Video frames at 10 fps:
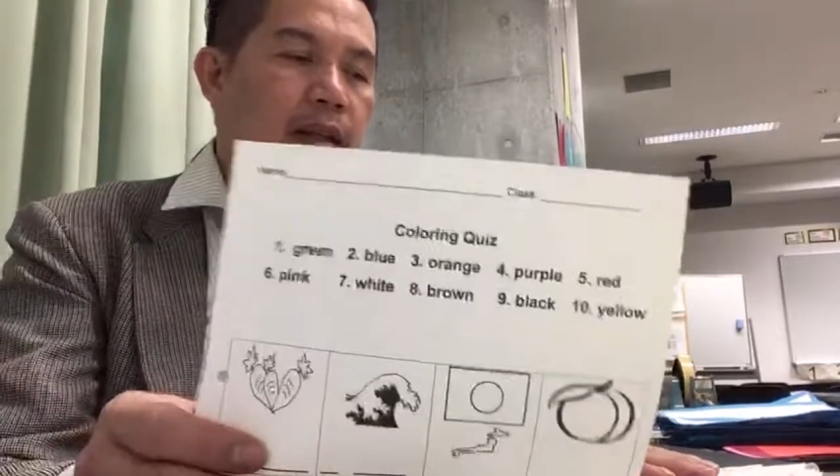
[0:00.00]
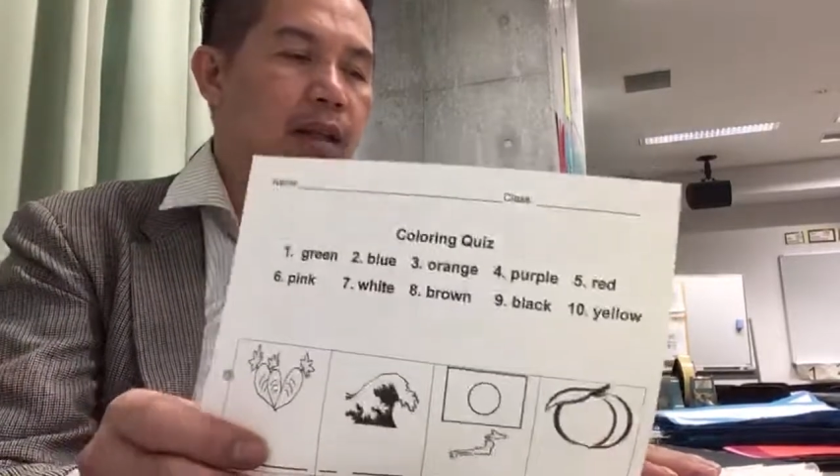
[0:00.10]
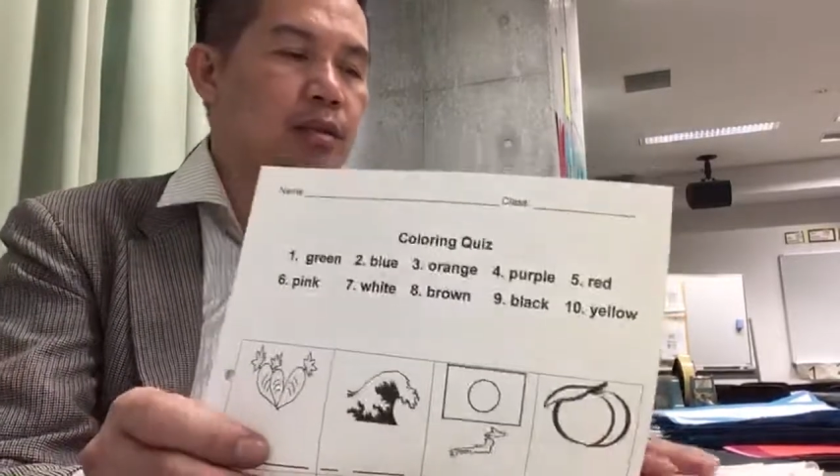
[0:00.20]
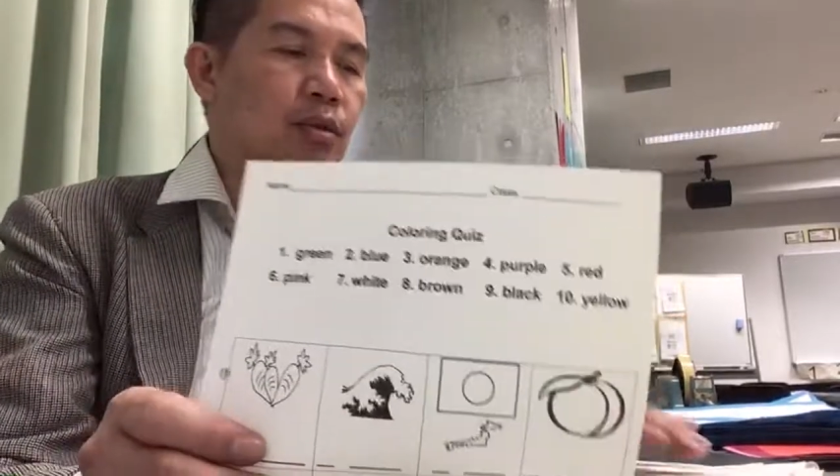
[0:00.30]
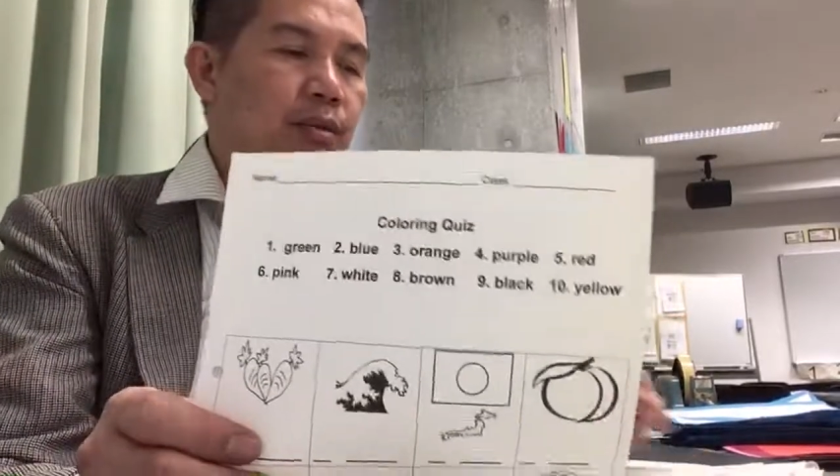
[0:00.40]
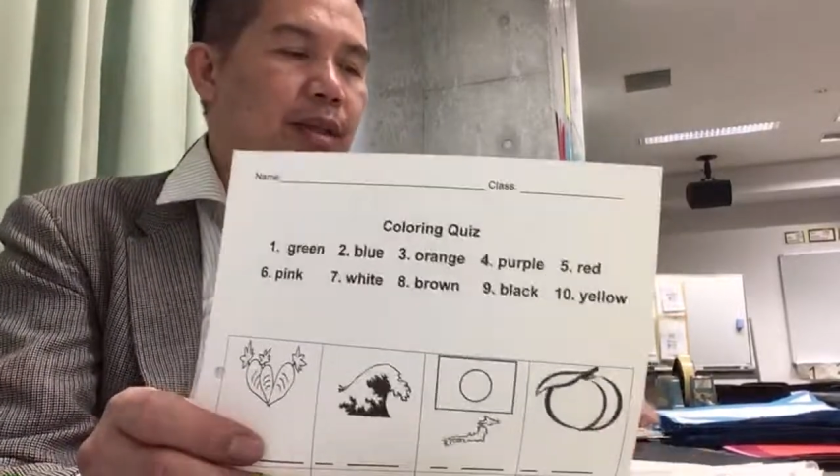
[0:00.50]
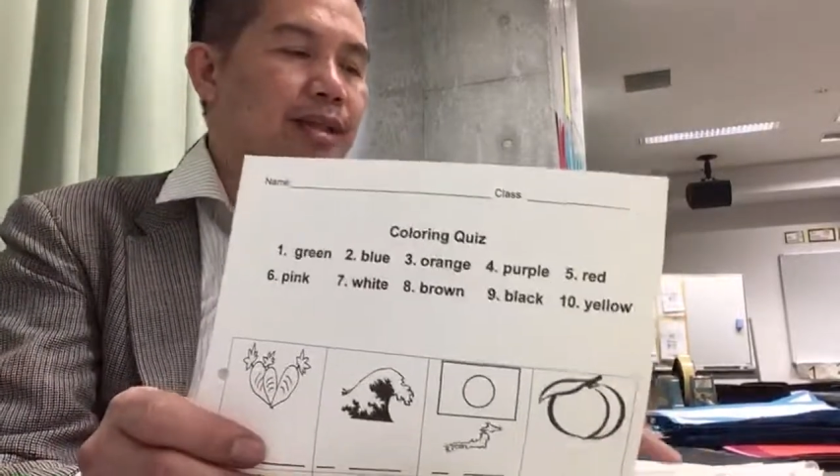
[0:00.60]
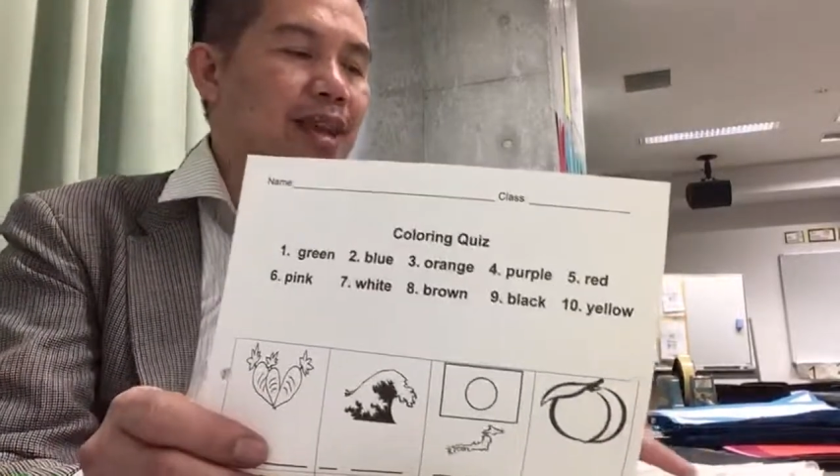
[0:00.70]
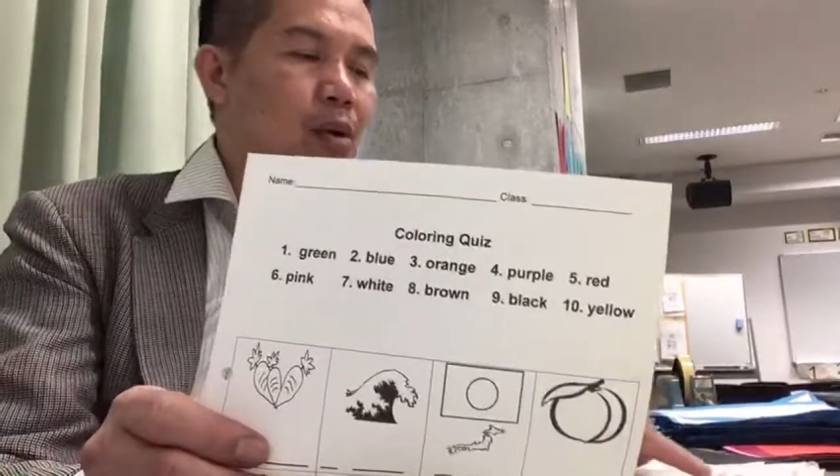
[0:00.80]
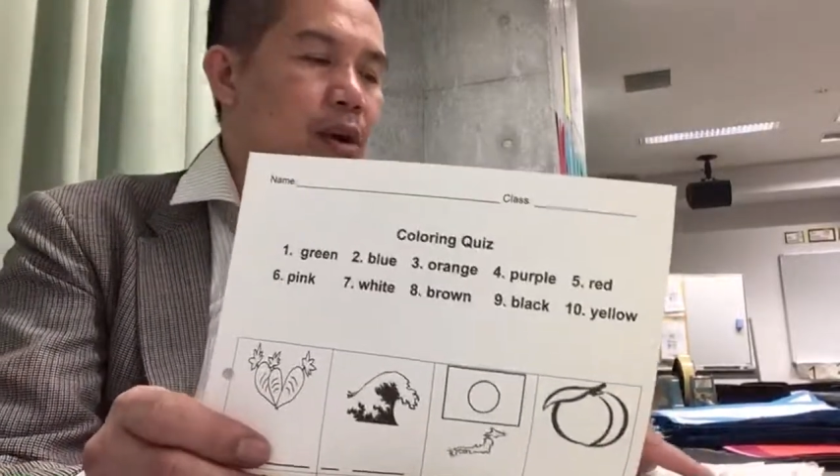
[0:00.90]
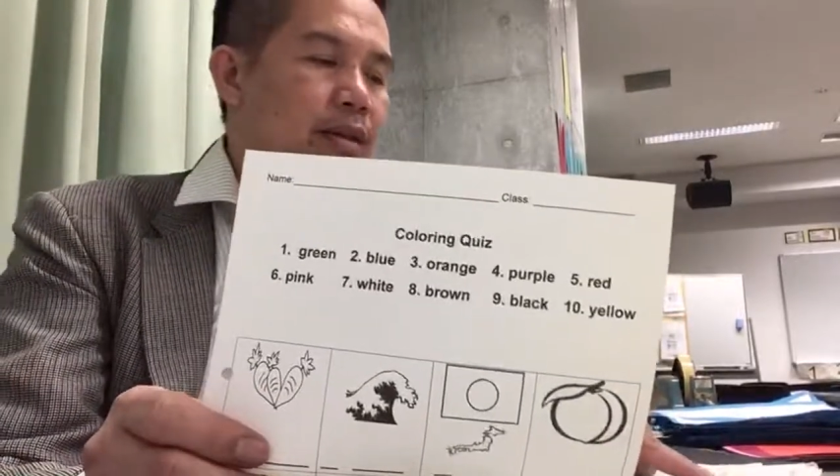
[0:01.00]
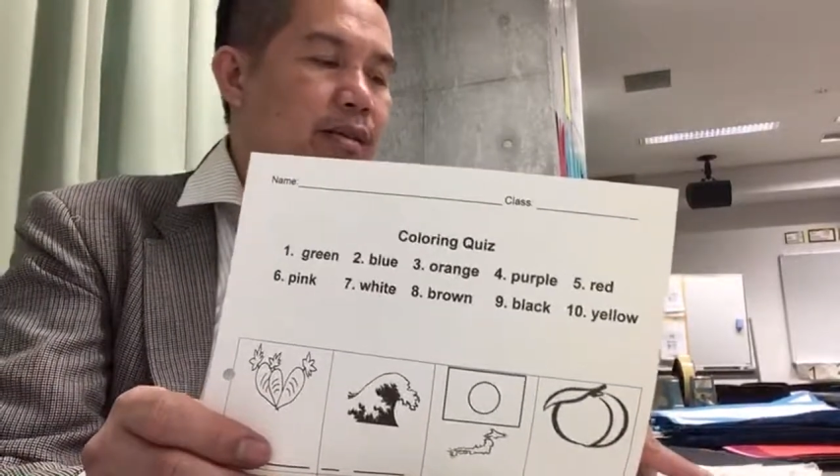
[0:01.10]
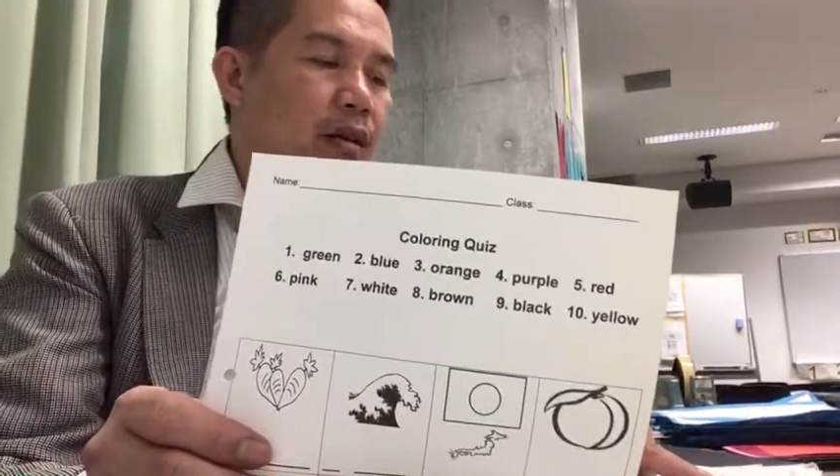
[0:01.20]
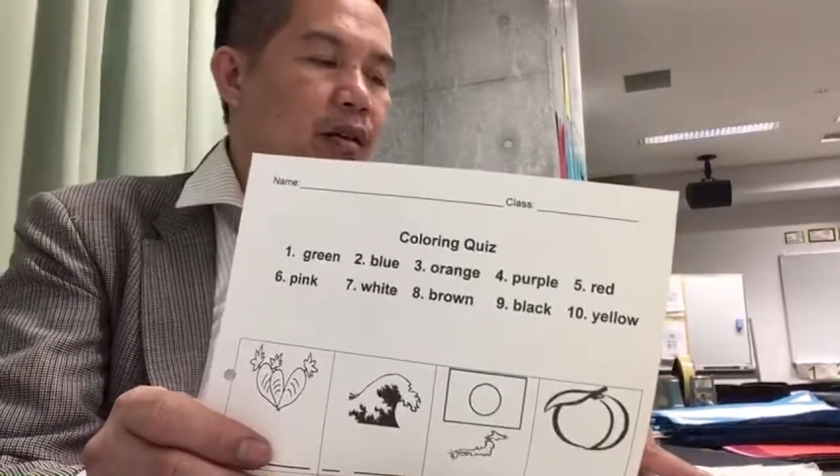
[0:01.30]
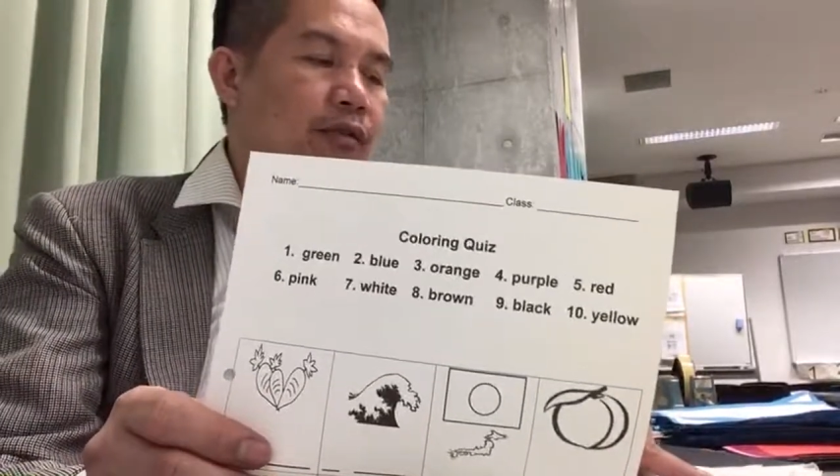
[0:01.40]
this will be the sequence
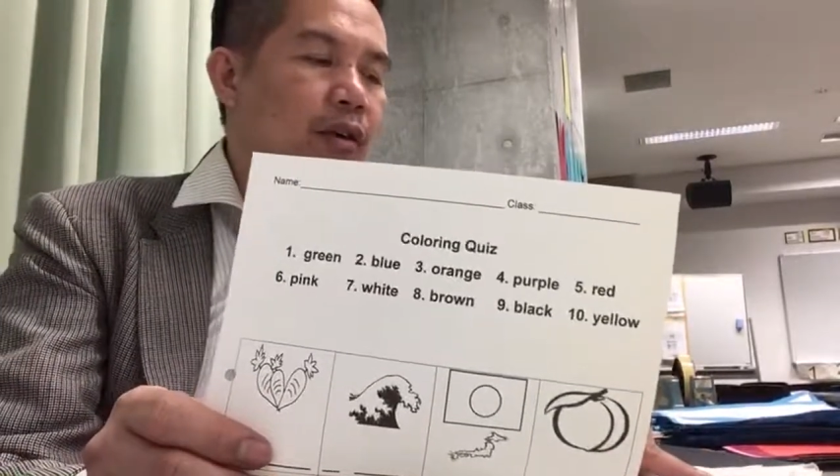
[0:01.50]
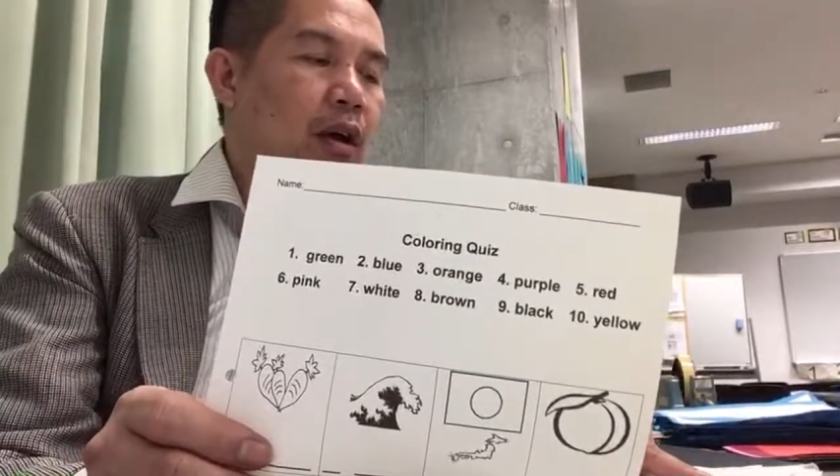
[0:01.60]
of,